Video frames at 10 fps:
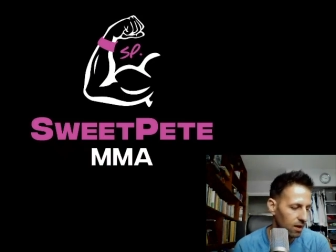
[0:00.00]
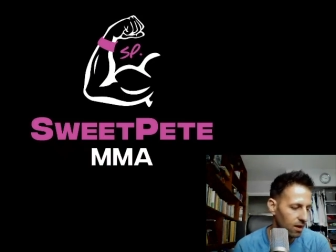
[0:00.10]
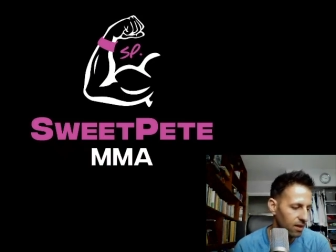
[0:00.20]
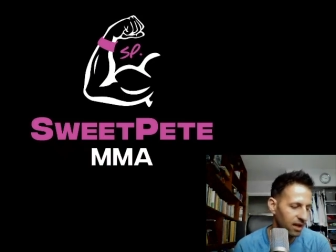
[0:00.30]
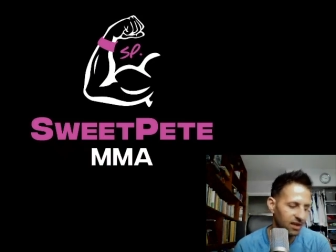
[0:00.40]

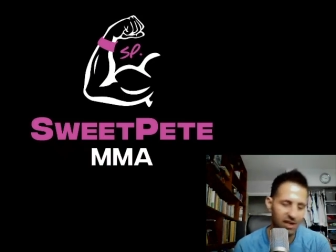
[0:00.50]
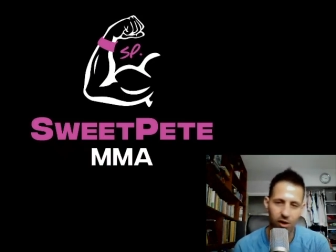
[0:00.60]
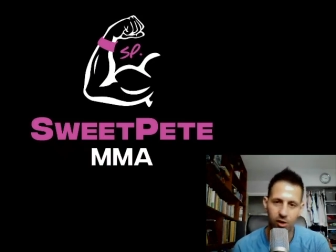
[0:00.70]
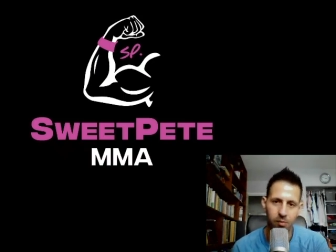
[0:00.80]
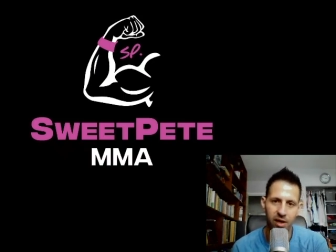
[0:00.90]
that
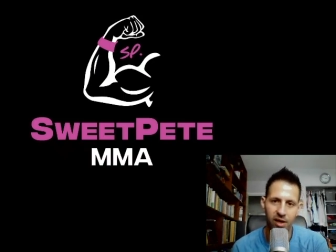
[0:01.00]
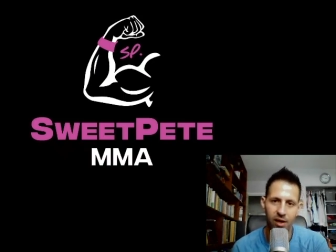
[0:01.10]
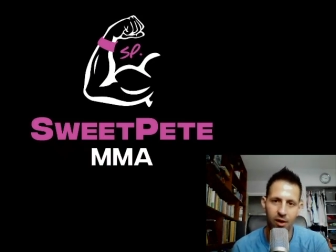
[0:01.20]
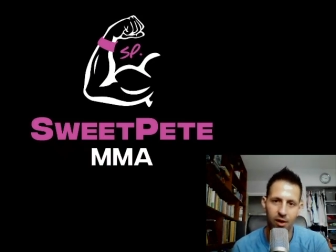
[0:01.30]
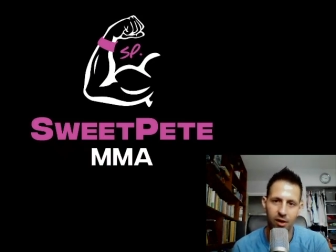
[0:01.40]
Derek
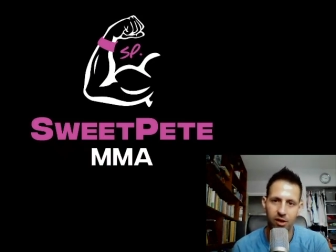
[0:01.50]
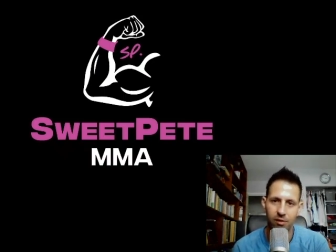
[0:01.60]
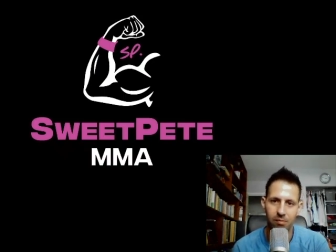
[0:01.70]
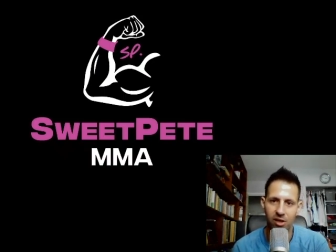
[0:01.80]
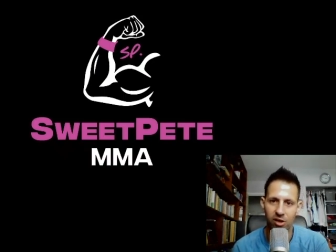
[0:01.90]

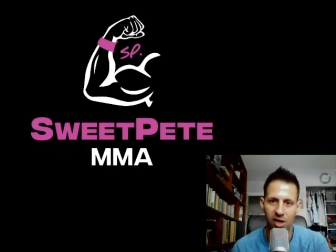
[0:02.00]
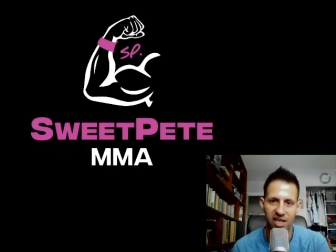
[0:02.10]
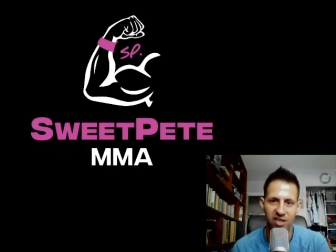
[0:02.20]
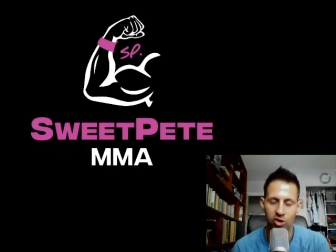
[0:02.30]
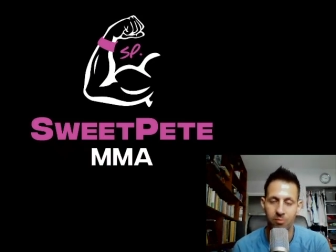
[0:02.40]
Minner got
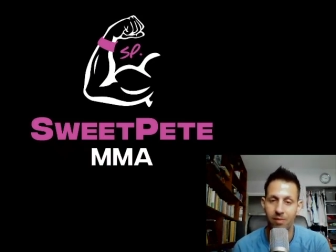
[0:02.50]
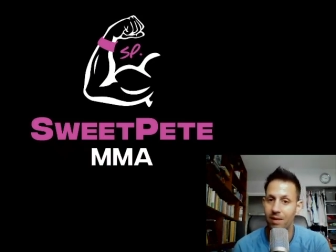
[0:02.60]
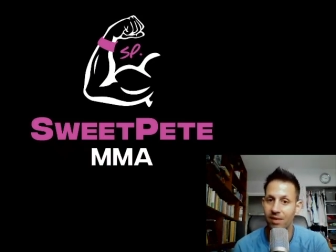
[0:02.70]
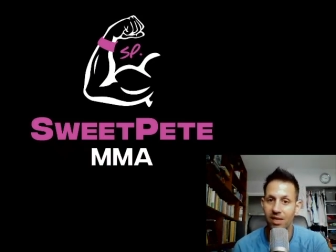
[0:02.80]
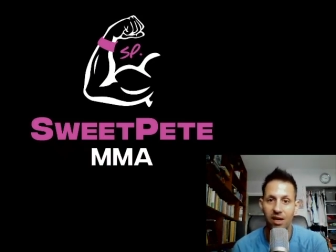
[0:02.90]
injured.
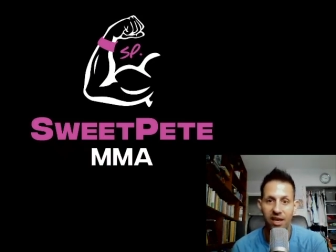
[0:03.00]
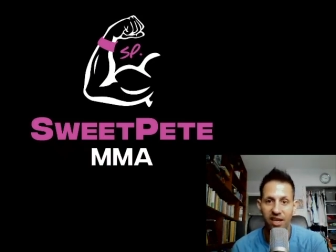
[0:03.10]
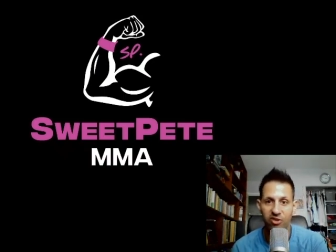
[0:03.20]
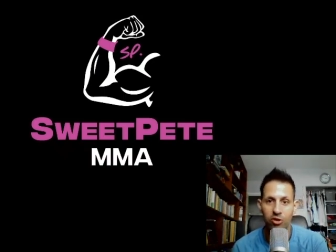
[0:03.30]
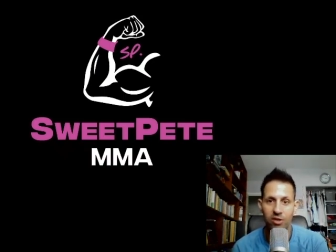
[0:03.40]
Maybe he got
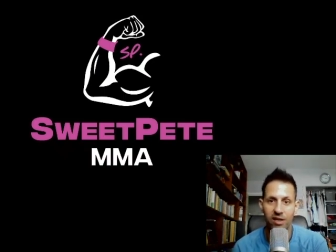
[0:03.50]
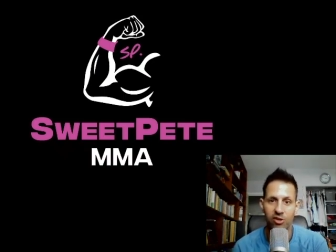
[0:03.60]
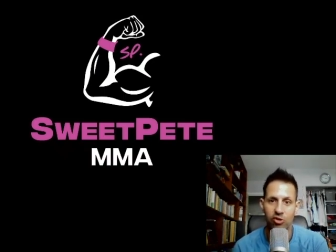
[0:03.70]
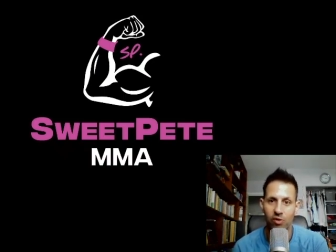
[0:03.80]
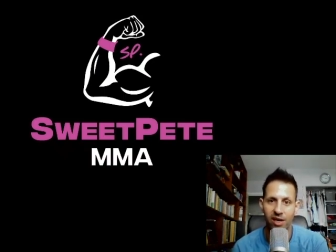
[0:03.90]
injured in
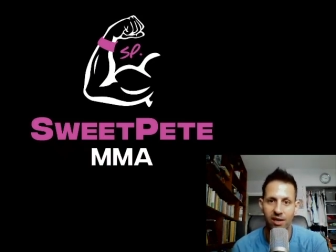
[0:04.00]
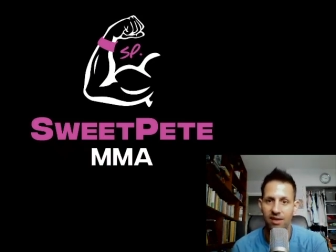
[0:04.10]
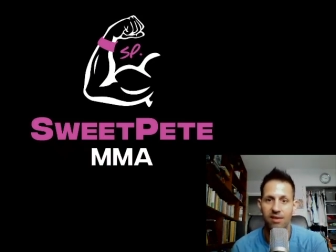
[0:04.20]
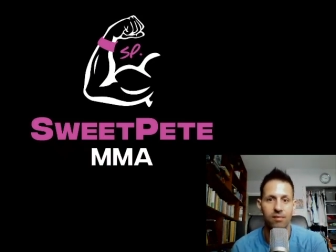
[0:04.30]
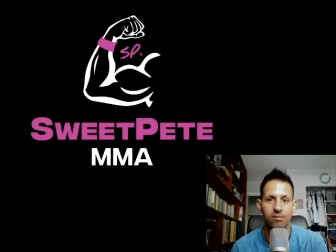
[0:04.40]

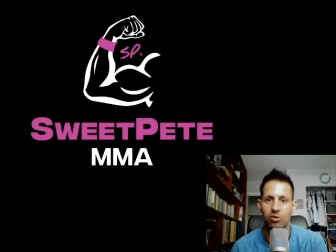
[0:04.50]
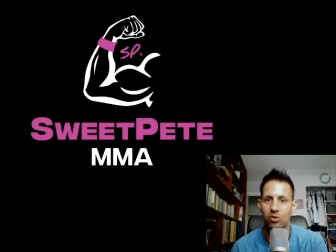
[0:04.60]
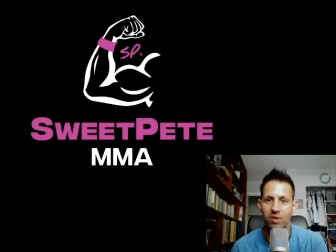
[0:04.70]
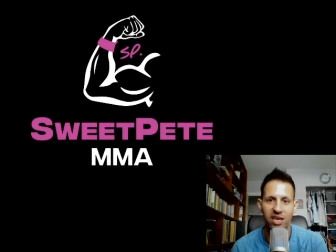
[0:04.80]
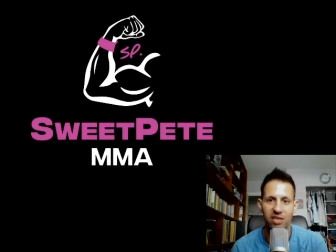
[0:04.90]
training 2
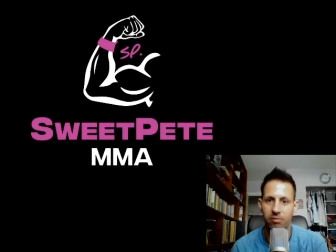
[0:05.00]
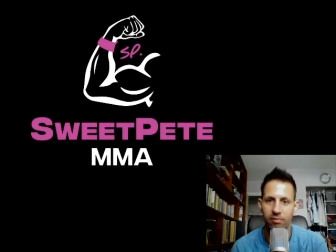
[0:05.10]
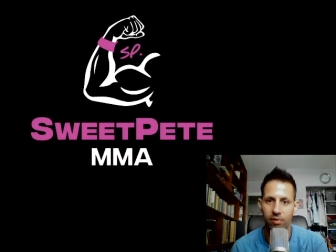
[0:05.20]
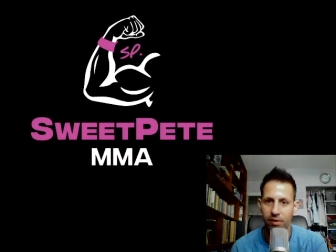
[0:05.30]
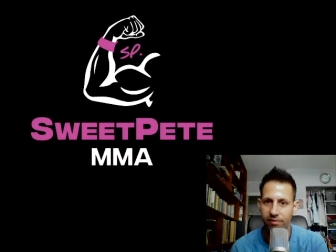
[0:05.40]
days
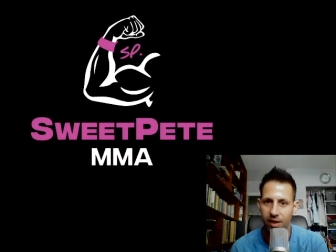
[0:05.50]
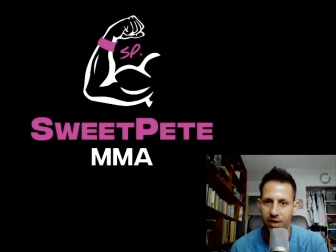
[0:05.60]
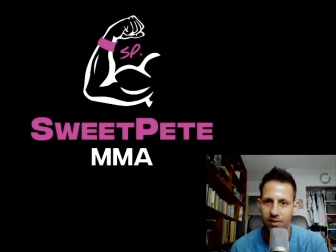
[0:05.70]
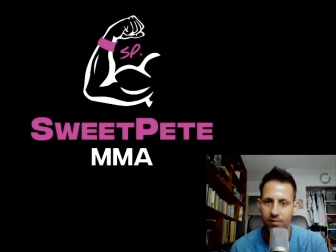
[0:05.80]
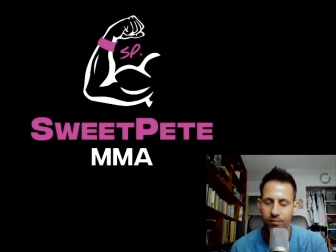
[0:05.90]
before the
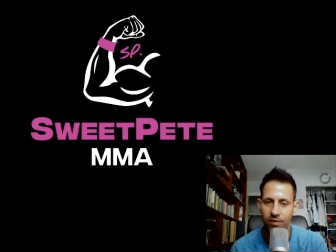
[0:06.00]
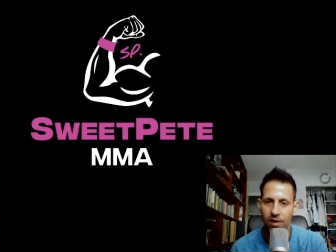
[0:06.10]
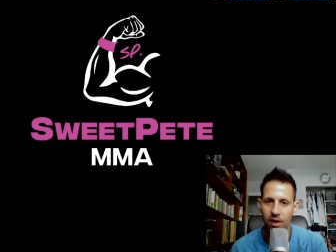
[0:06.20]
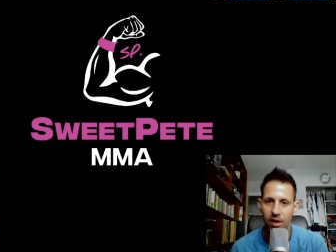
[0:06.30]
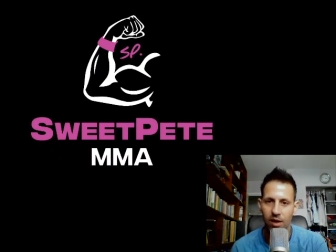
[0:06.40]
fight.
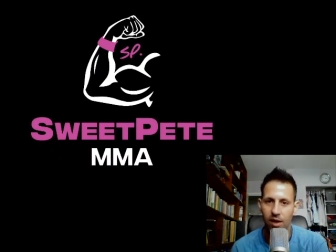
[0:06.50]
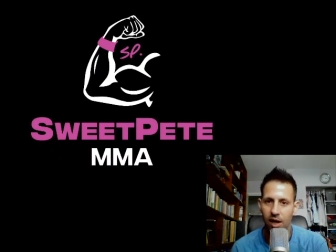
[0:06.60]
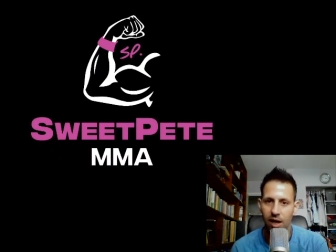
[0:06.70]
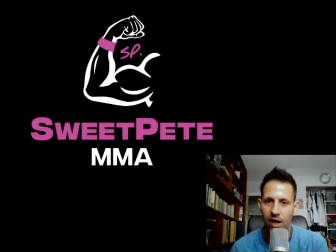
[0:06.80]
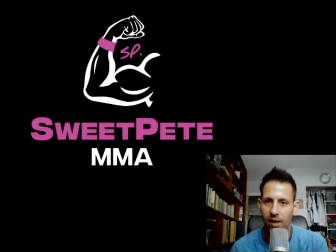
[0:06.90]

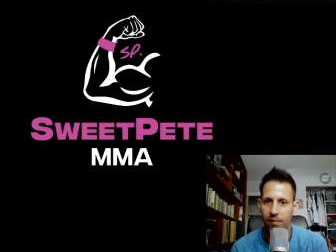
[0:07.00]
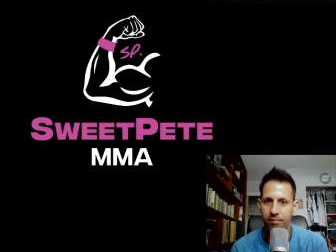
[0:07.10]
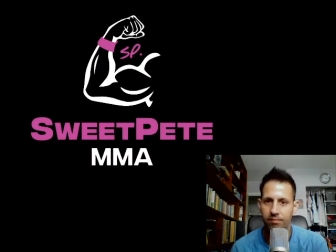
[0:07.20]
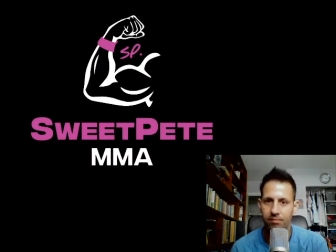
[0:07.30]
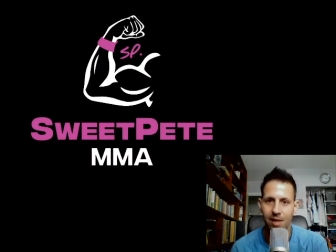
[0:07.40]

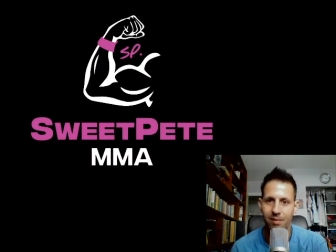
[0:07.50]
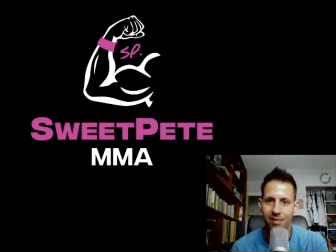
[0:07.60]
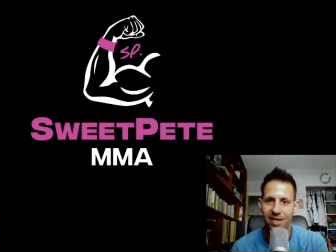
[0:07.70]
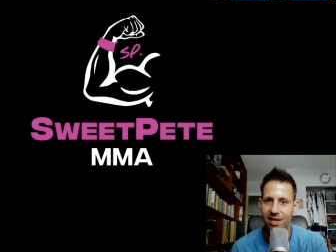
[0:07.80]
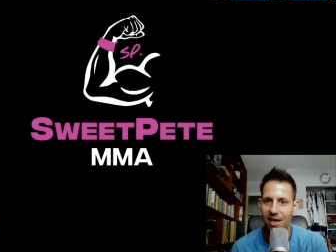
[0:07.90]
Maybe
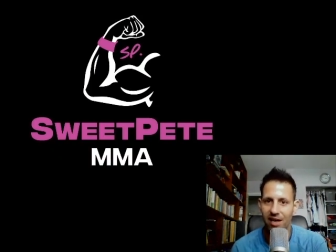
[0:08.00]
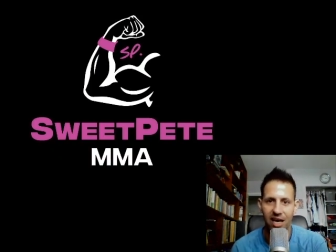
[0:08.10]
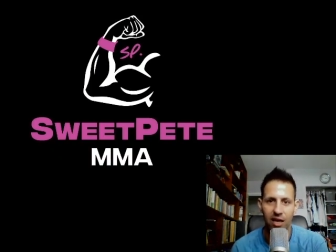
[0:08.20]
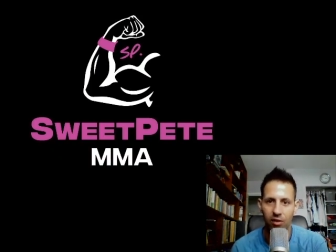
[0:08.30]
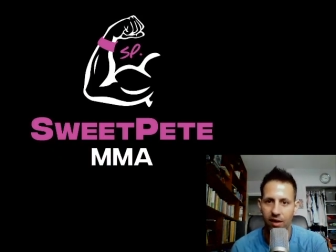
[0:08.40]
he had a
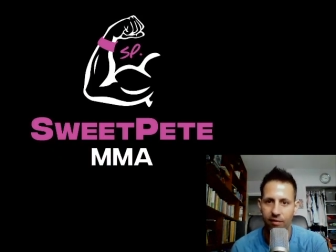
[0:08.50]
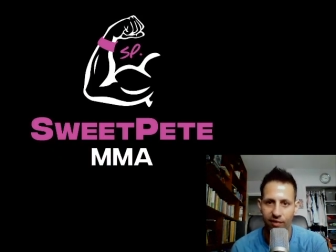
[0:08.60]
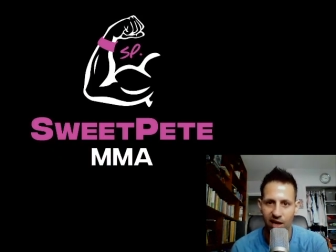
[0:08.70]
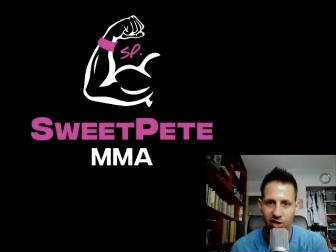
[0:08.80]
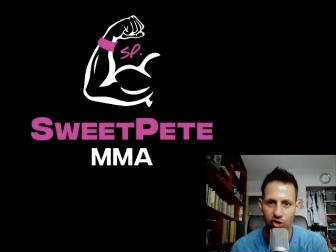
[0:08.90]
hairline
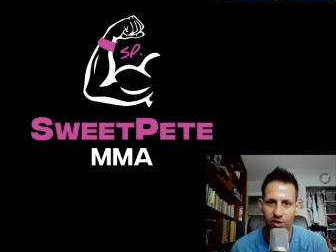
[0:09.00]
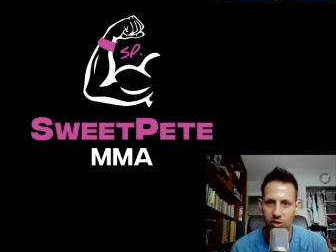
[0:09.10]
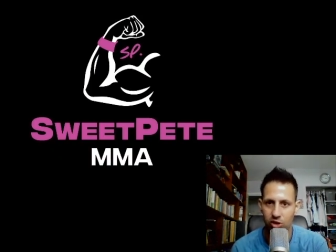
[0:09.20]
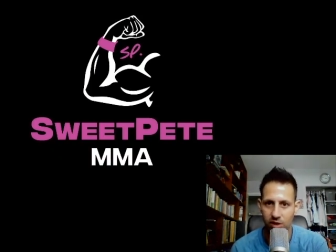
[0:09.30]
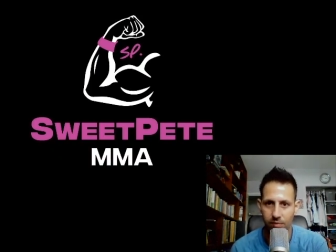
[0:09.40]
fracture in his
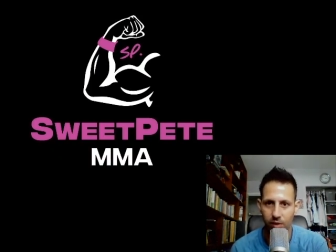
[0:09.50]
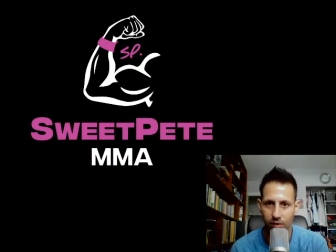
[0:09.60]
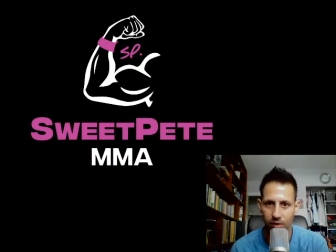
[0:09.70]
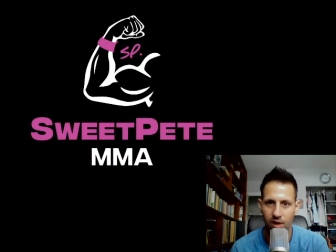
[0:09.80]
shin bone,